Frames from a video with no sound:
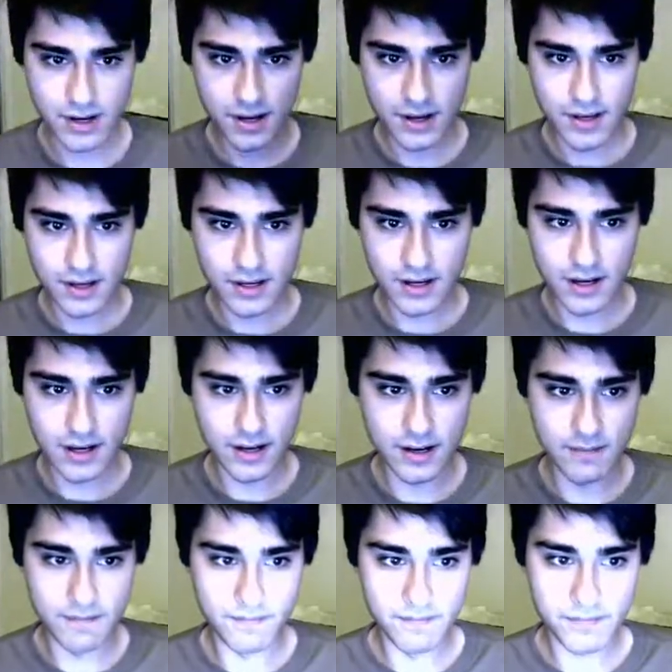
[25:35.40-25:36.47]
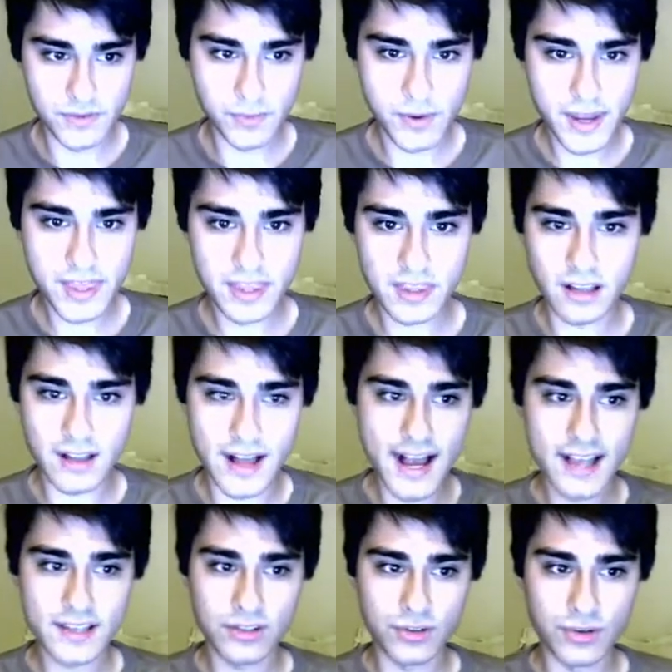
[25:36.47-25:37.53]
the way that the glass
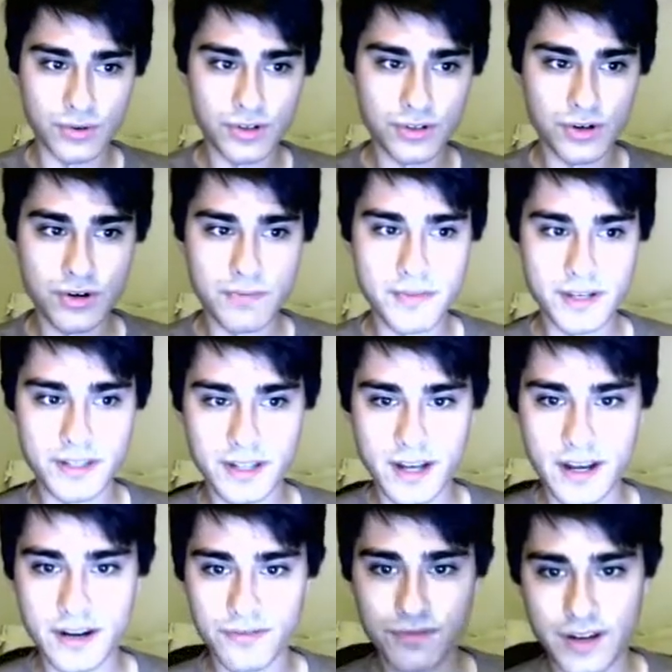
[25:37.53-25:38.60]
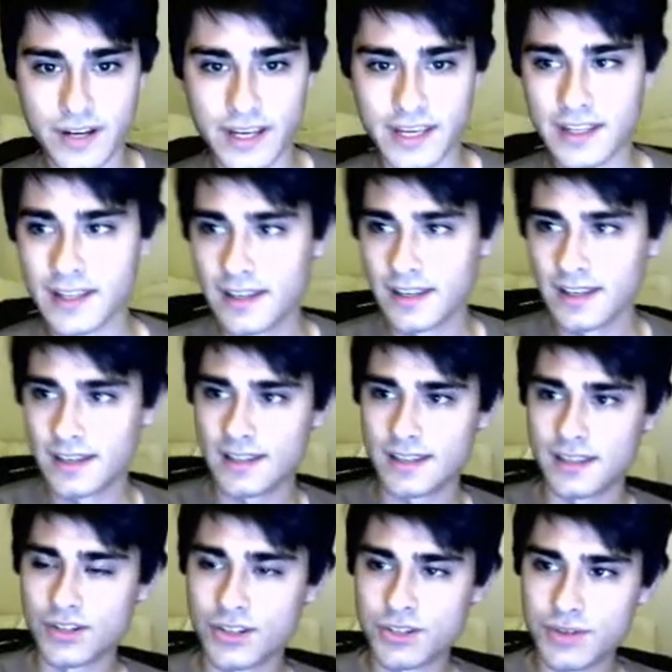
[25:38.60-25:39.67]
doors open is kind of funny.
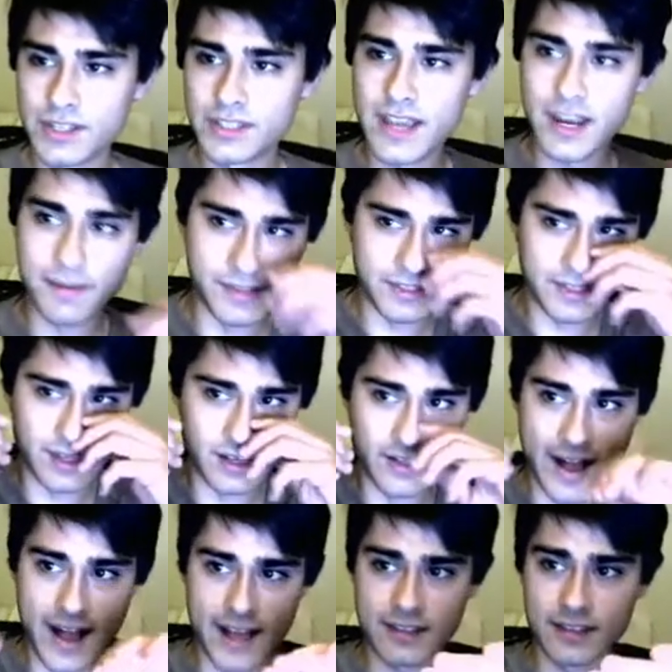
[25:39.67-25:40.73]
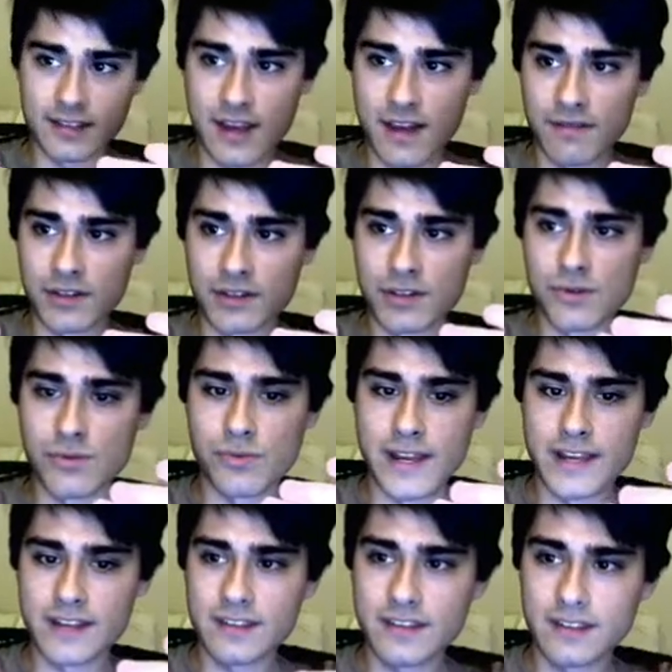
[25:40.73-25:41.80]
There's 3 segments of the glass. You have the 2
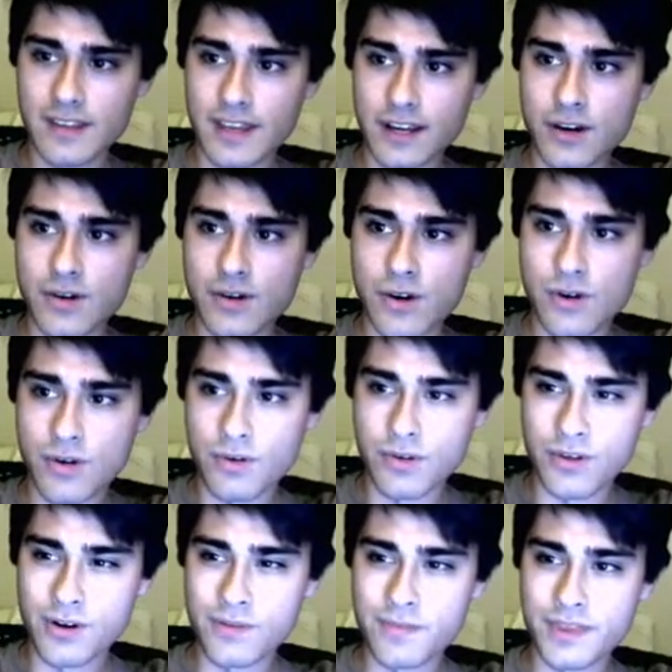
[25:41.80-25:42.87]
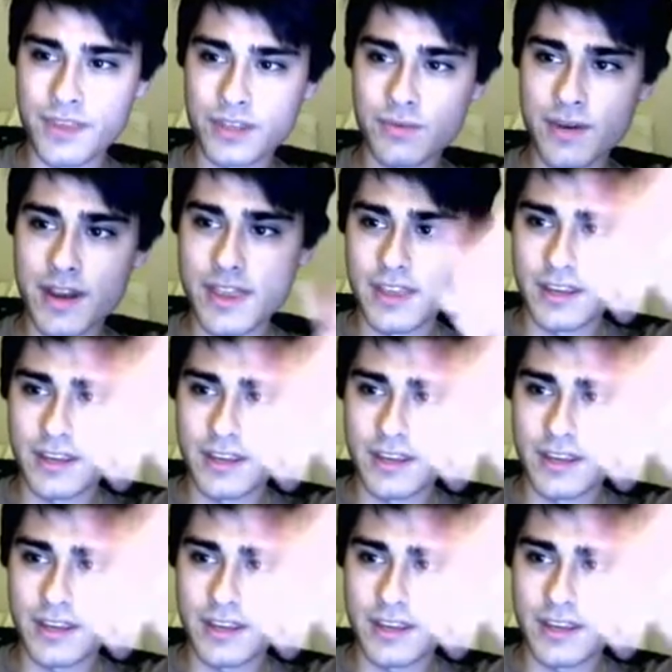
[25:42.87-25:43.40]
wings that open this way, and then you have the